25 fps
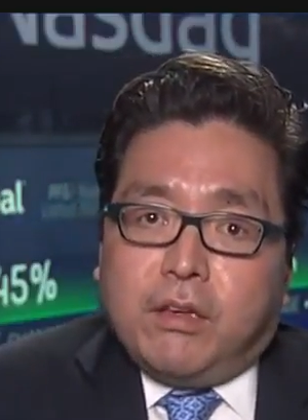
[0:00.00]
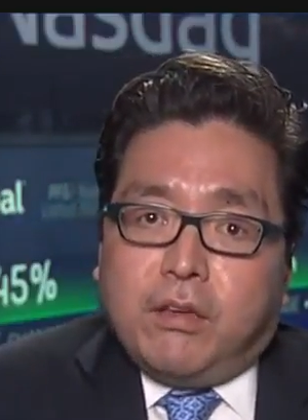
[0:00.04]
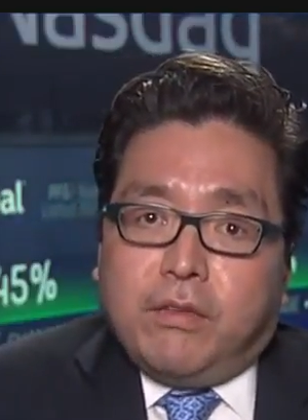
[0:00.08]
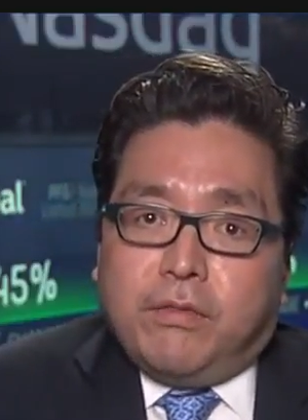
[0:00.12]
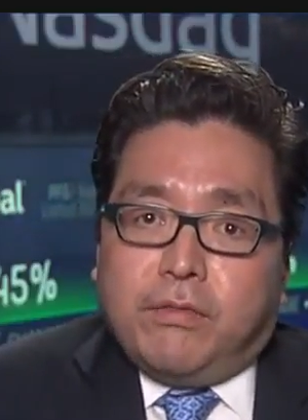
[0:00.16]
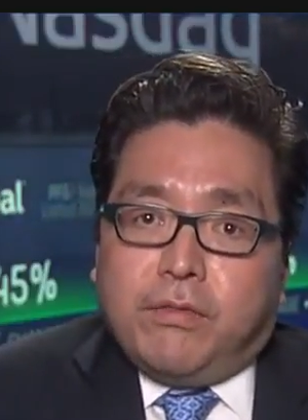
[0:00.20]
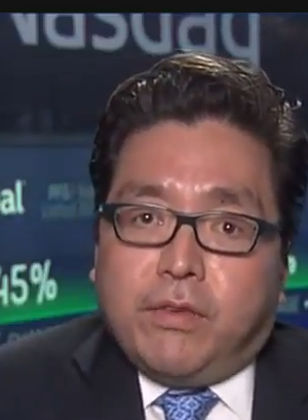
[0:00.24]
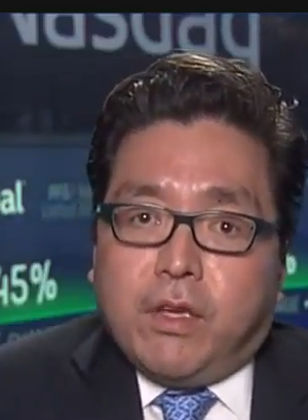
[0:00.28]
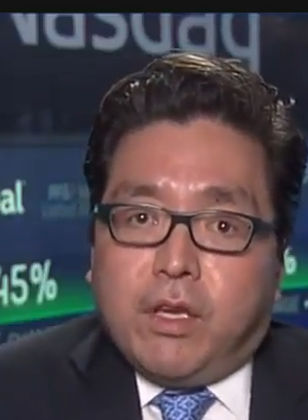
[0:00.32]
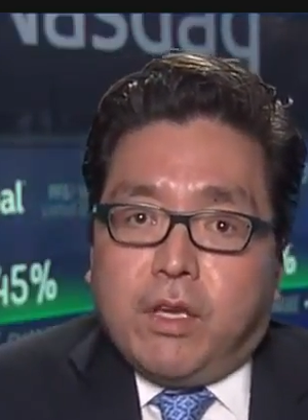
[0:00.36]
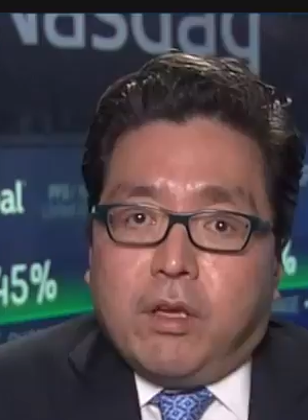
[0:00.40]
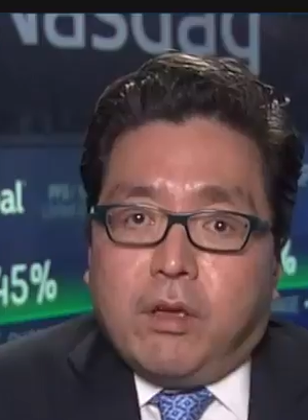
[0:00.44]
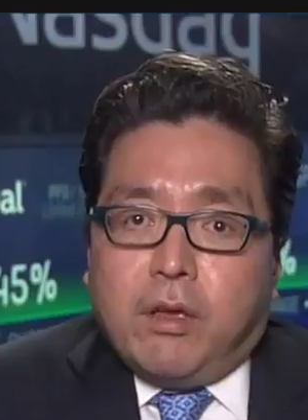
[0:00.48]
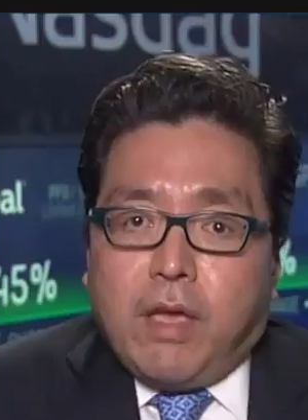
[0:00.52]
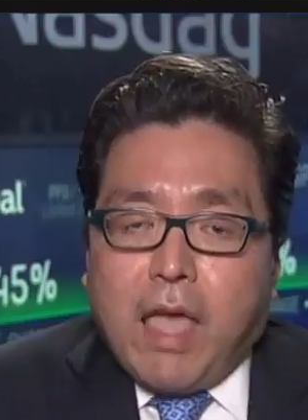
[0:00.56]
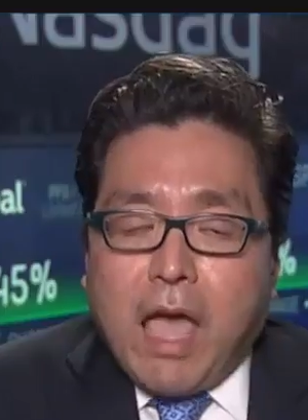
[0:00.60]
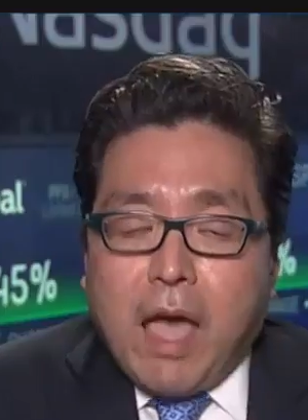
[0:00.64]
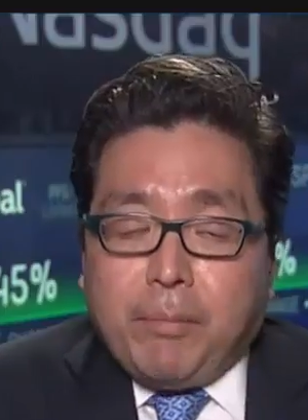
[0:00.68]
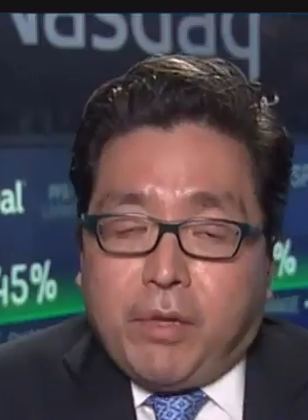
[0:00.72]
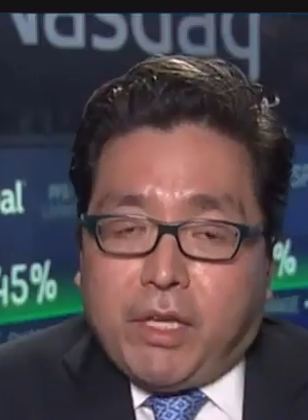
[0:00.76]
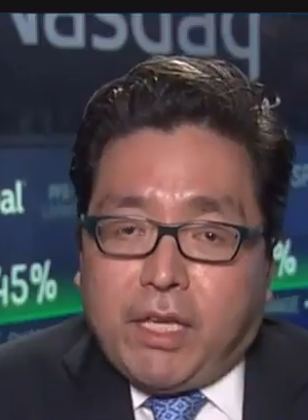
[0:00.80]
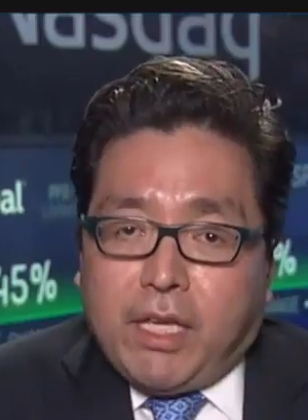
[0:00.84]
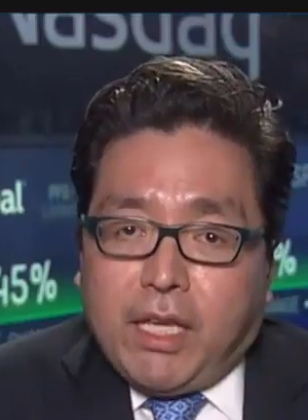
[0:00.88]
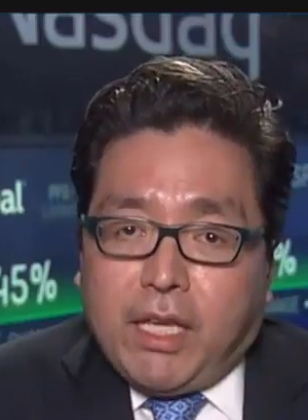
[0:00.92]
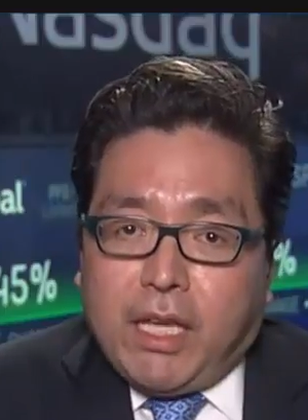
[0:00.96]
of
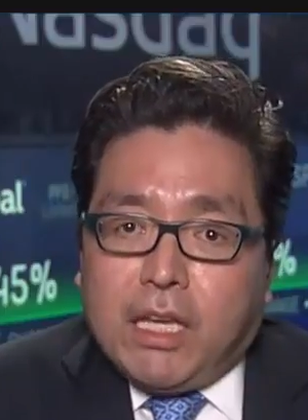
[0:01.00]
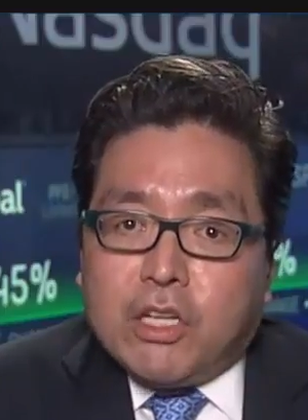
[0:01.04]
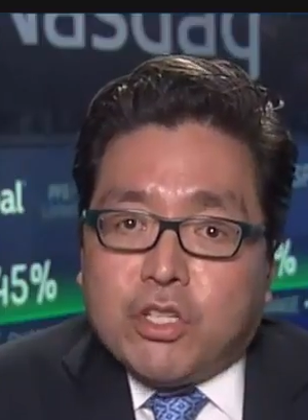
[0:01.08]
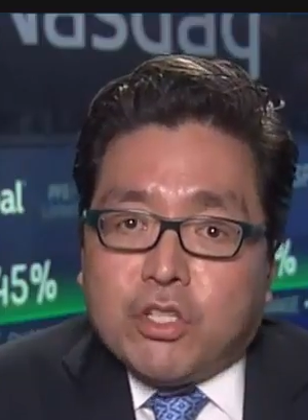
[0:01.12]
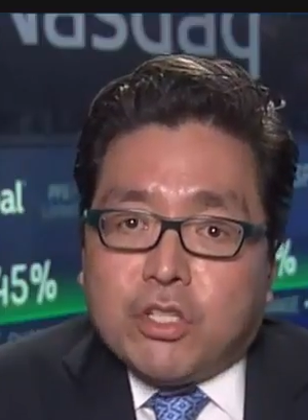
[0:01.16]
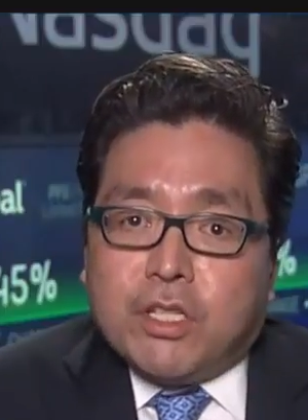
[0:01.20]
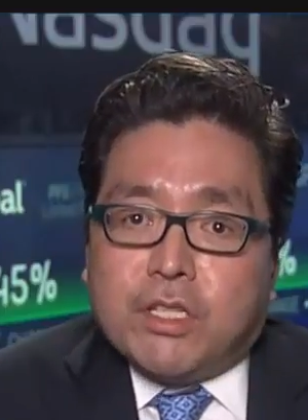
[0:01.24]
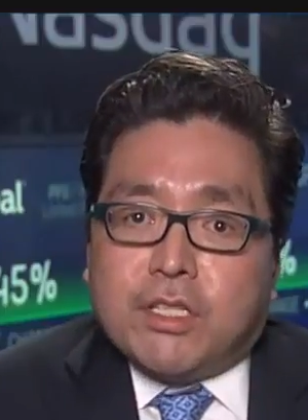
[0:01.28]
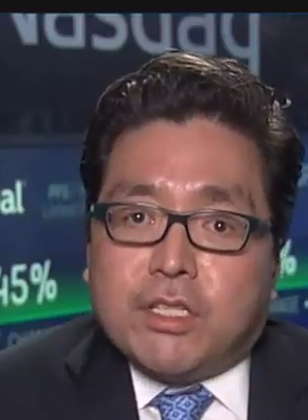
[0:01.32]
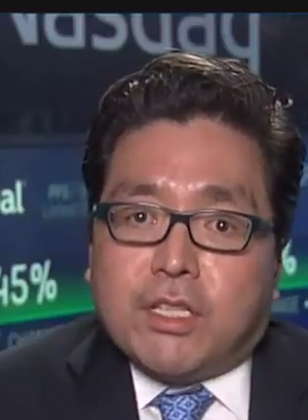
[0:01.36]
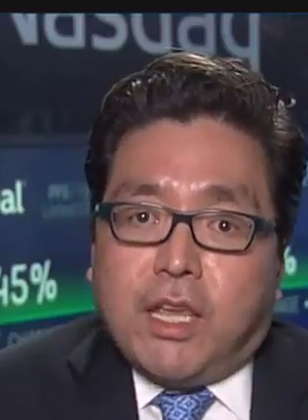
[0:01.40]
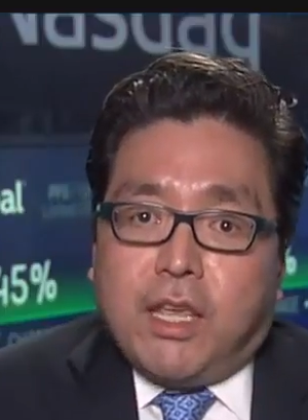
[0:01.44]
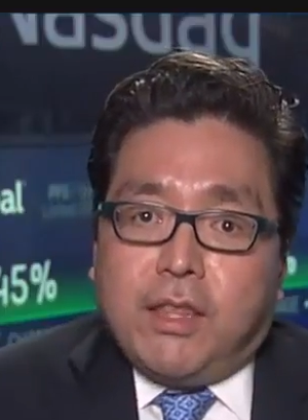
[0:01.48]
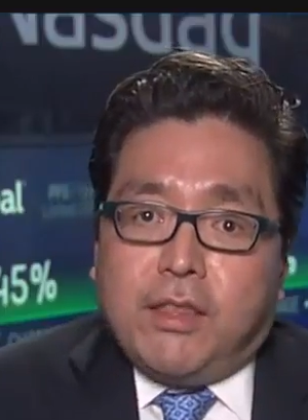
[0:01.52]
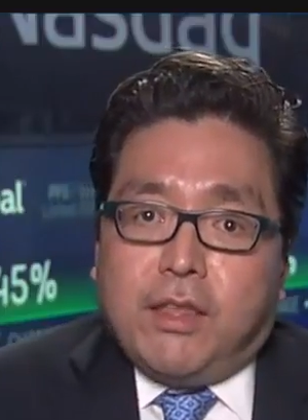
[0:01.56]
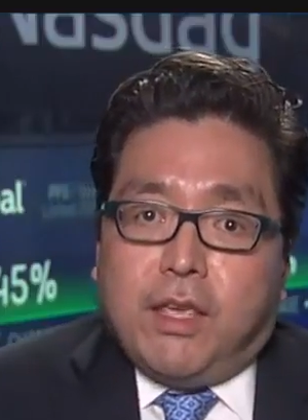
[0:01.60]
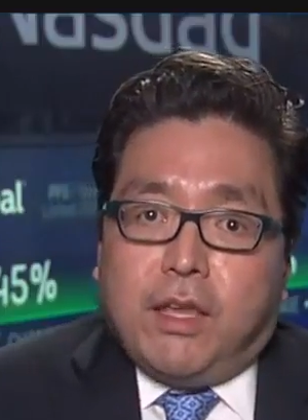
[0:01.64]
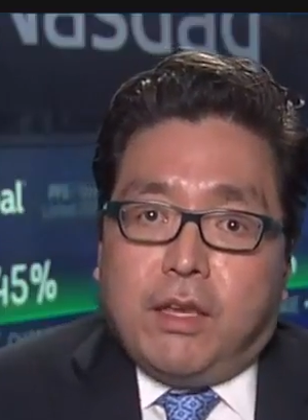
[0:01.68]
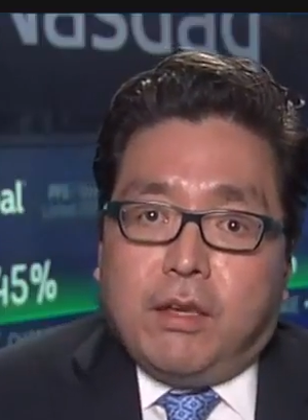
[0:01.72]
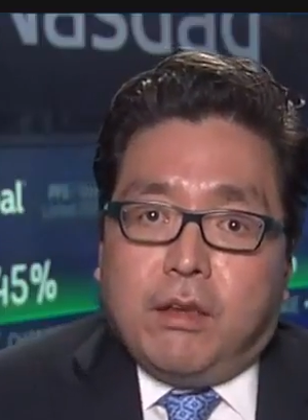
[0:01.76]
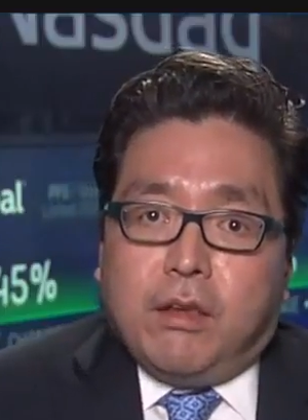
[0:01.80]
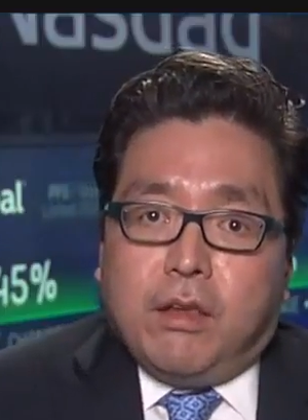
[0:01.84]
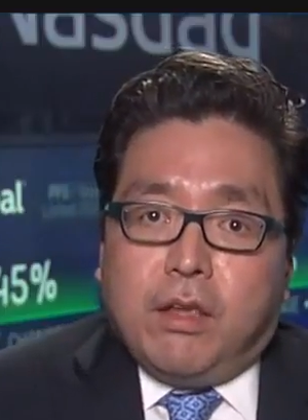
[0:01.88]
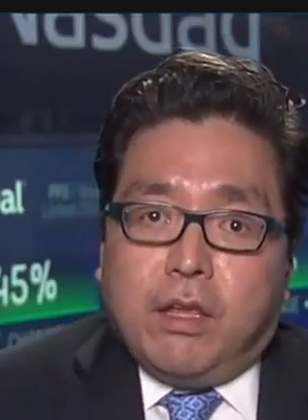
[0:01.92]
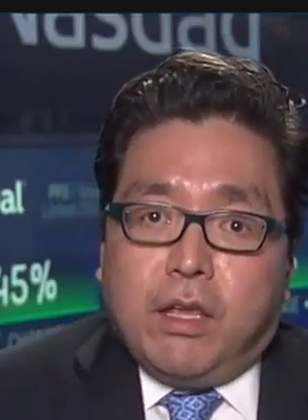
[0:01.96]
applications and
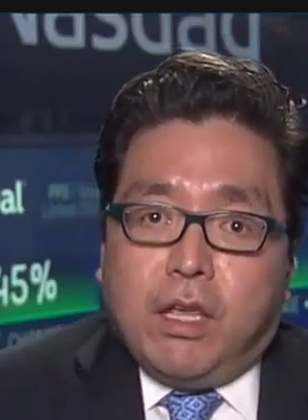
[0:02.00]
then